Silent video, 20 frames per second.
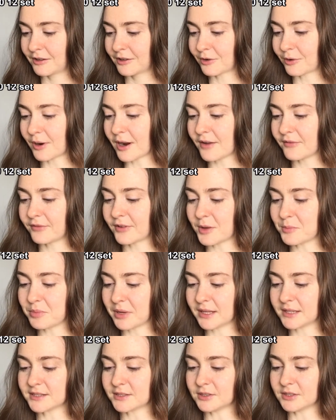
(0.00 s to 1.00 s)
graphite
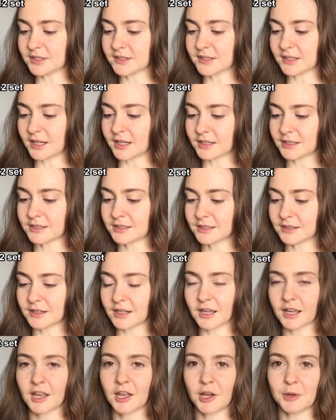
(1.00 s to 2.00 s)
pencil set
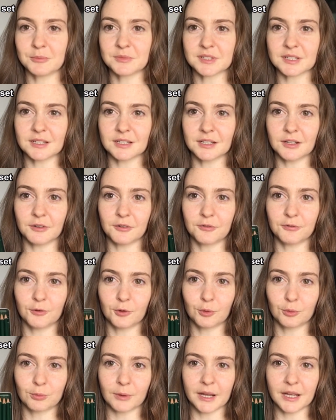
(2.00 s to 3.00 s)
that comes in a
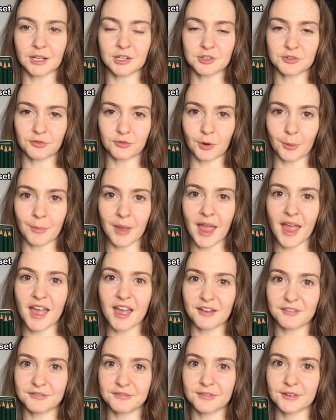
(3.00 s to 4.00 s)
full range from
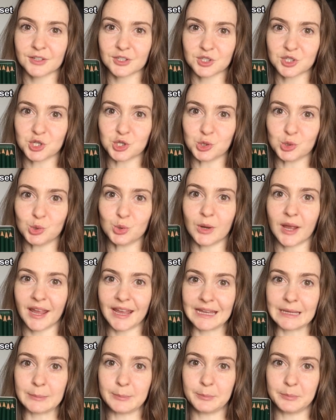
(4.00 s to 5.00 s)
F to
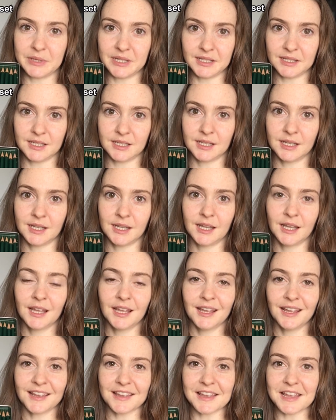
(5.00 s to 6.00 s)
8B.
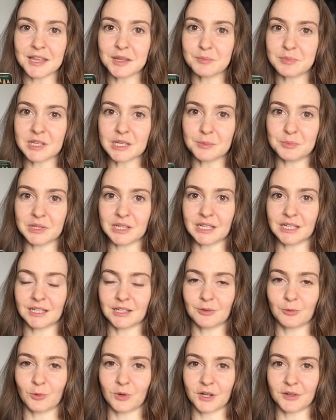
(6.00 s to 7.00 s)
8B being
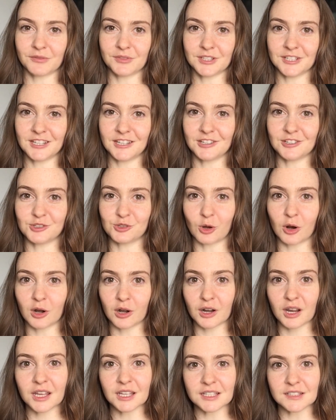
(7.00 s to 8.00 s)
one of the
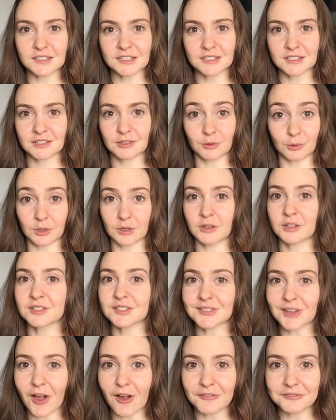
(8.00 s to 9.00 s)
darkest or
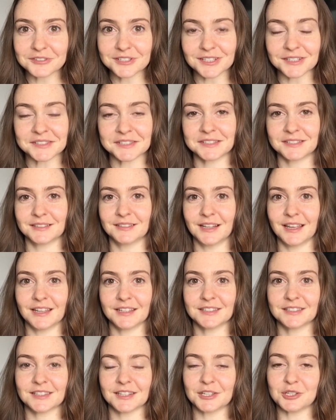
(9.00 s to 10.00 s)
softest
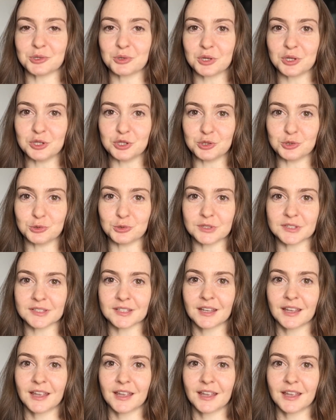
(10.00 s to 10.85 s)
leads that you can use,